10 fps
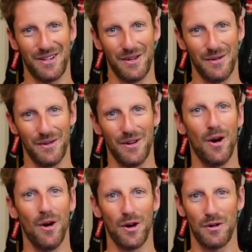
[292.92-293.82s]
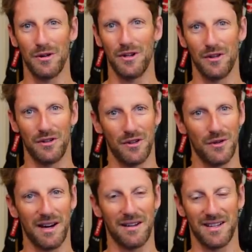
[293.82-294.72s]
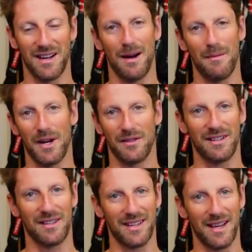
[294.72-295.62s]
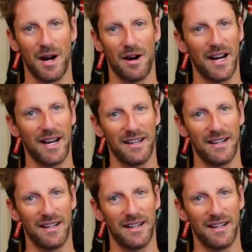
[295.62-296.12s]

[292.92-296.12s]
to know how good those new cars are, because as I say, Bahrain